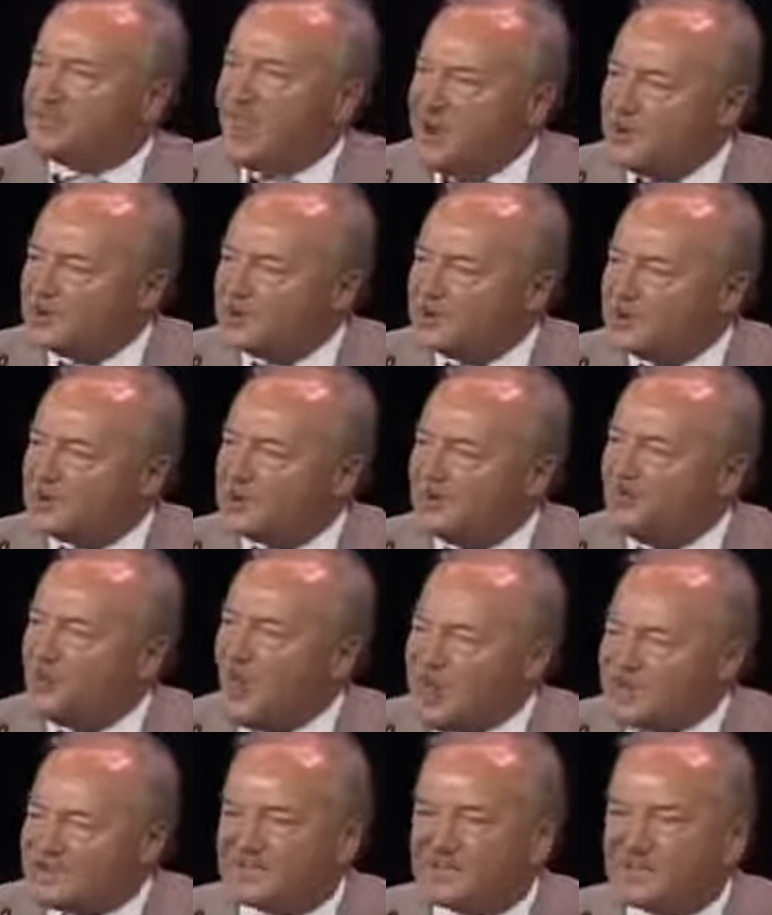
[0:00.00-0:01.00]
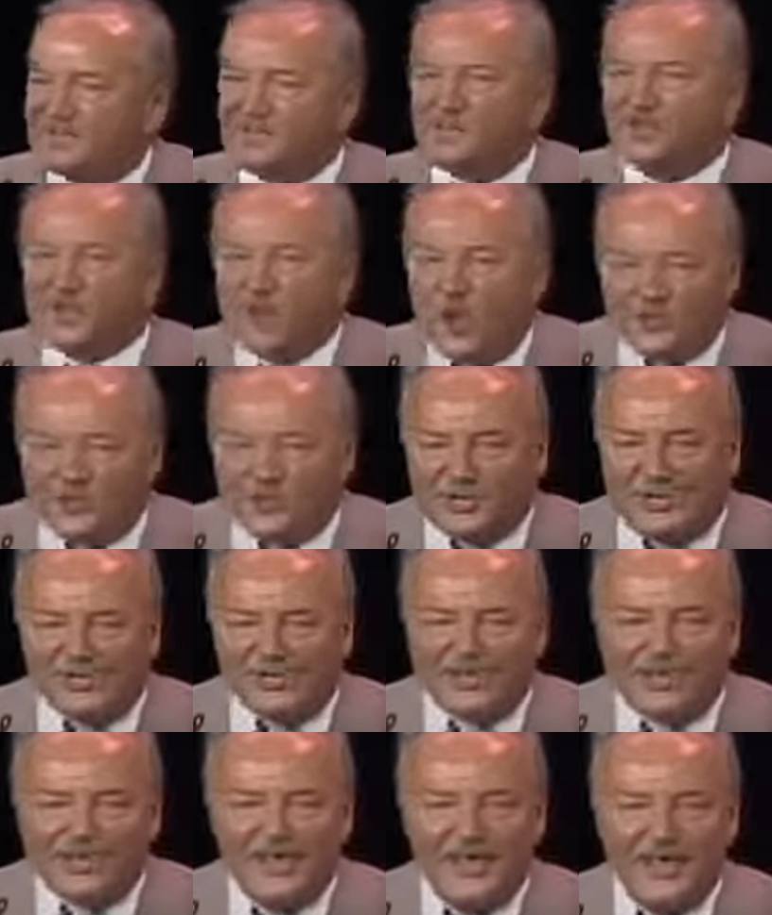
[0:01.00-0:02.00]
thousands of Western
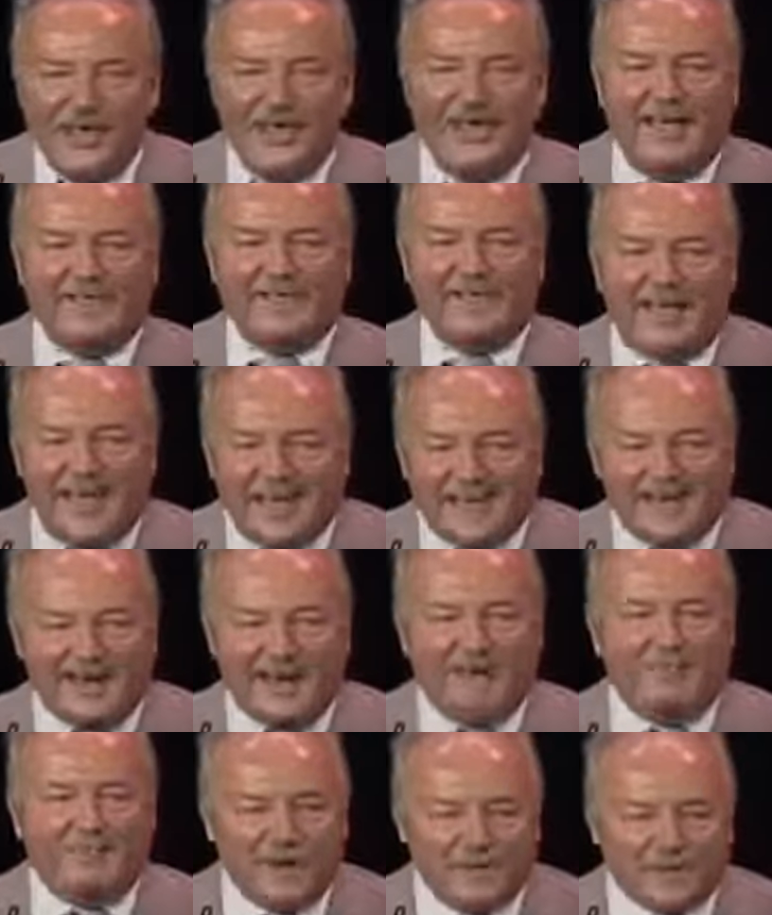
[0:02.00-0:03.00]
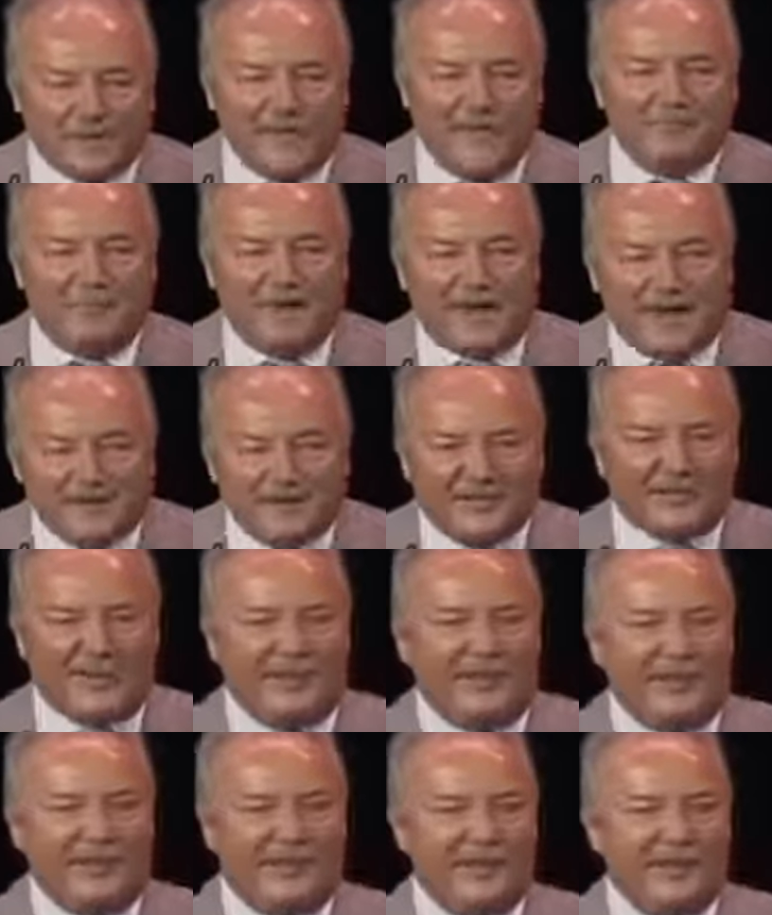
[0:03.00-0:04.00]
soldiers invading a Muslim country